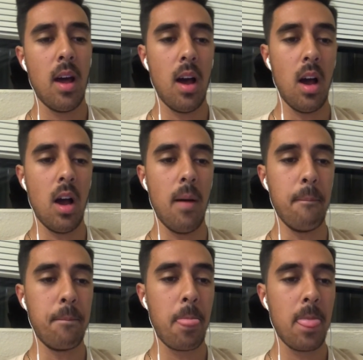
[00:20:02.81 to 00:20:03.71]

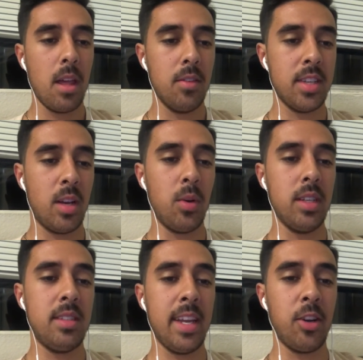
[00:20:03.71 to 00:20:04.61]
The second one
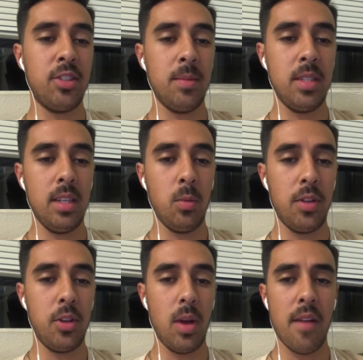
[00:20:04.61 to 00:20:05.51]
is take your Sipsy
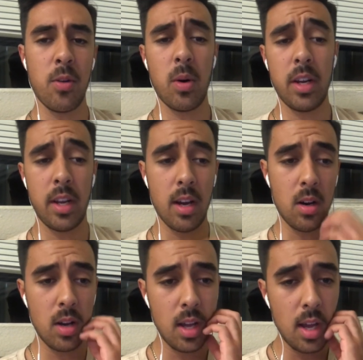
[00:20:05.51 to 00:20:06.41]
with you everywhere you
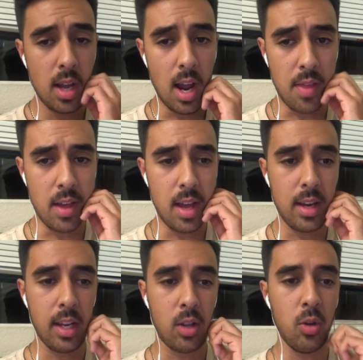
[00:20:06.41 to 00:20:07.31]
go, and then
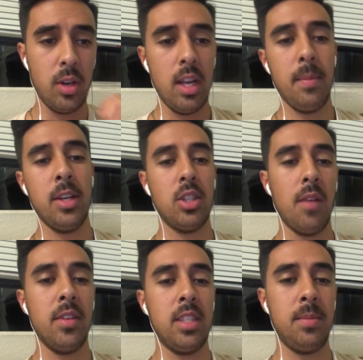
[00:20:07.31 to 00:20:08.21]
include an image
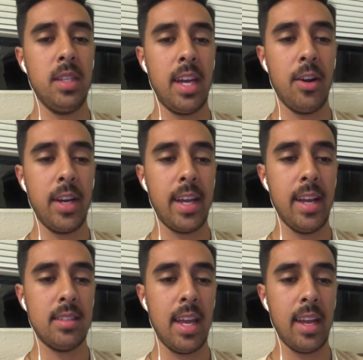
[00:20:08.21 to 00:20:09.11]
of the Sipsy carrying
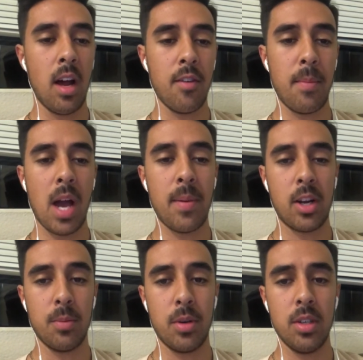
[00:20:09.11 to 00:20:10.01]
case hanging off a backpack
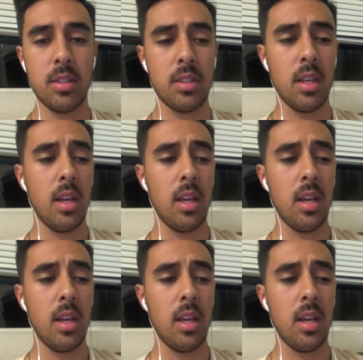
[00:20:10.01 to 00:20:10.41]
or purse.